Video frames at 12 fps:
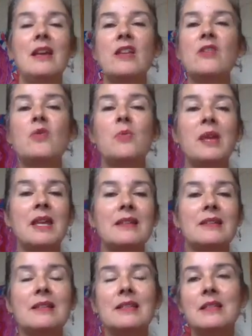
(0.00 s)
You will begin to
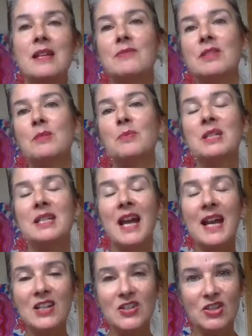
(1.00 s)
discover the
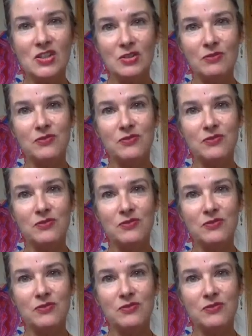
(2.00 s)
potential